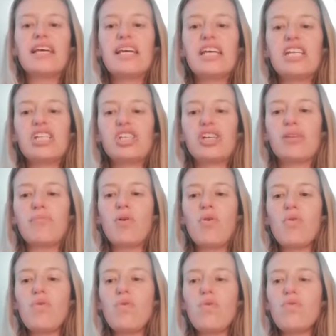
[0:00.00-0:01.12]
It took him
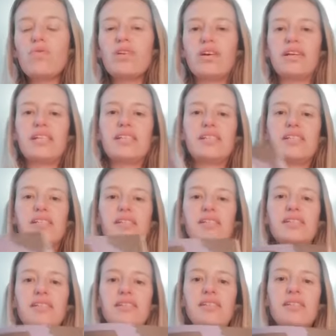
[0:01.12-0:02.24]
all night
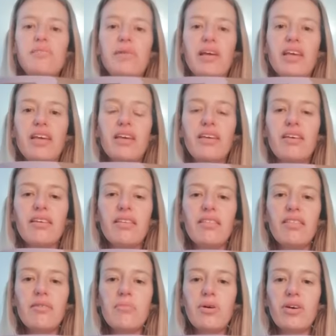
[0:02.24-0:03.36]
to make
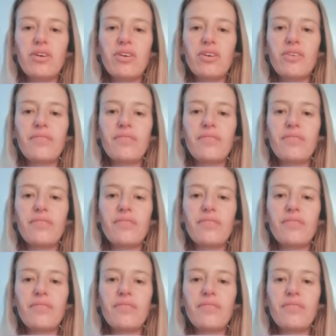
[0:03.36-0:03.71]
the book.